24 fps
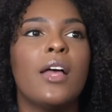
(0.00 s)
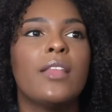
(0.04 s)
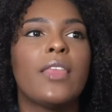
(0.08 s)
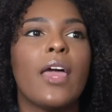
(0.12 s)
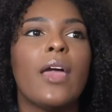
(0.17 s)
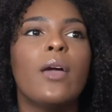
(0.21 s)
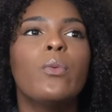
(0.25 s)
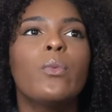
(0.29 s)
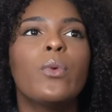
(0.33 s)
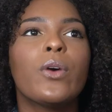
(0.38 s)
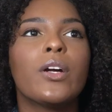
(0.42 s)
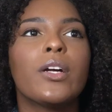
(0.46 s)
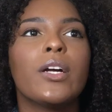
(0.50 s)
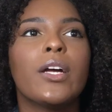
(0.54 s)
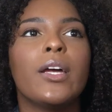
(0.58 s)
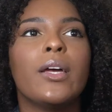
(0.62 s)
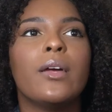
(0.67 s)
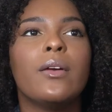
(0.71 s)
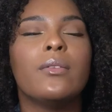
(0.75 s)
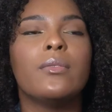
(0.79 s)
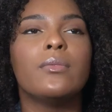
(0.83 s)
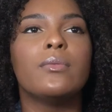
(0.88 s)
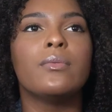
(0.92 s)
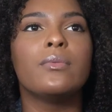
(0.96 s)
They
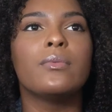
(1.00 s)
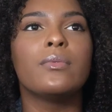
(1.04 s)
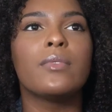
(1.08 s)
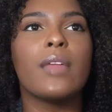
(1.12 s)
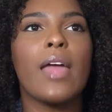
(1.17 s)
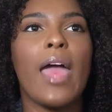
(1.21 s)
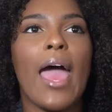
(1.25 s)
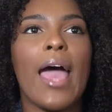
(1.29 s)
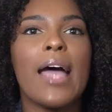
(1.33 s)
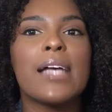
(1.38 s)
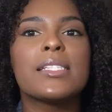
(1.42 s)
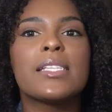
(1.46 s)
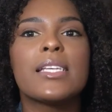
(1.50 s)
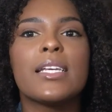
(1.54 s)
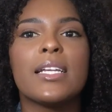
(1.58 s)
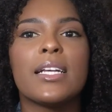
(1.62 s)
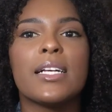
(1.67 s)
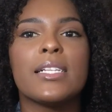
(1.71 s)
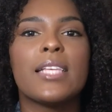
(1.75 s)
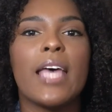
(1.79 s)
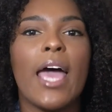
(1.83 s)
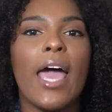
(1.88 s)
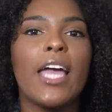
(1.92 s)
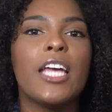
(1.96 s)
were asking
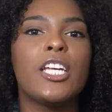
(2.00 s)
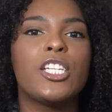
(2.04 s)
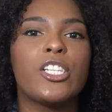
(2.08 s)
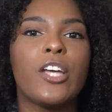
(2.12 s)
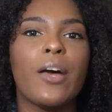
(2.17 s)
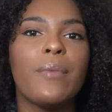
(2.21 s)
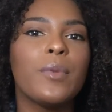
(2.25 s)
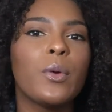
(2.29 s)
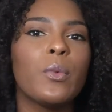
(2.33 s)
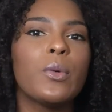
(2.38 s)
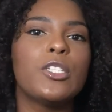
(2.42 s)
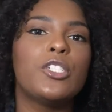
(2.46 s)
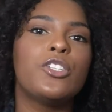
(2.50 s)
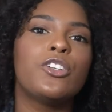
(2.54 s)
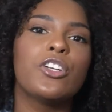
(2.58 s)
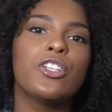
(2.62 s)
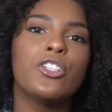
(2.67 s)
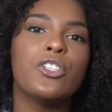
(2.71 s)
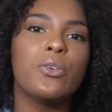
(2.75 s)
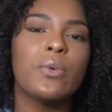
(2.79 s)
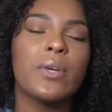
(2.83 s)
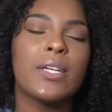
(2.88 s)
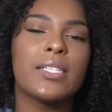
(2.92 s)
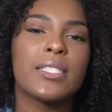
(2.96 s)
us, hey, show me what you
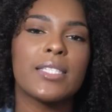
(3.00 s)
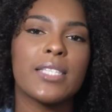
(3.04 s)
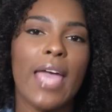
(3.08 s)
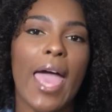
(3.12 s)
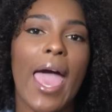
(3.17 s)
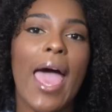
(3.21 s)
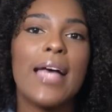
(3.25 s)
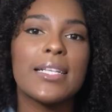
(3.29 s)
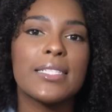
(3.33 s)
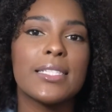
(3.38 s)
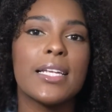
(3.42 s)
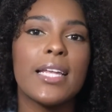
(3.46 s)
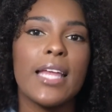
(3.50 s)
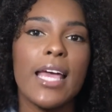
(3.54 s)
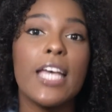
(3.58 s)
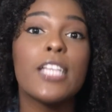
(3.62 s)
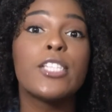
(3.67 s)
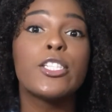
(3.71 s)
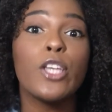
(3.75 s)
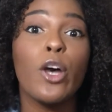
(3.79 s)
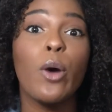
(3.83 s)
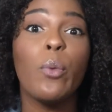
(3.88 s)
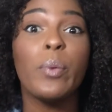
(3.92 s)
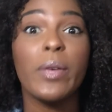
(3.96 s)
can do as an
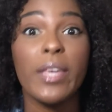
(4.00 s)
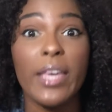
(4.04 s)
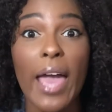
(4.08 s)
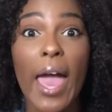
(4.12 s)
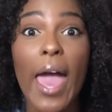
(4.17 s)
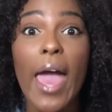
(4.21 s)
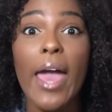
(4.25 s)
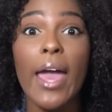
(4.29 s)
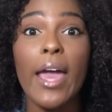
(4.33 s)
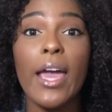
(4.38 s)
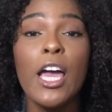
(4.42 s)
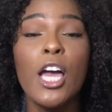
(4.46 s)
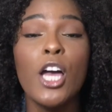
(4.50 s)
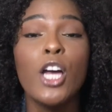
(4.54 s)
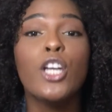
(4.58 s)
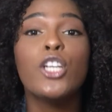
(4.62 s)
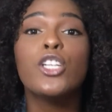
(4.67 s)
SLPA.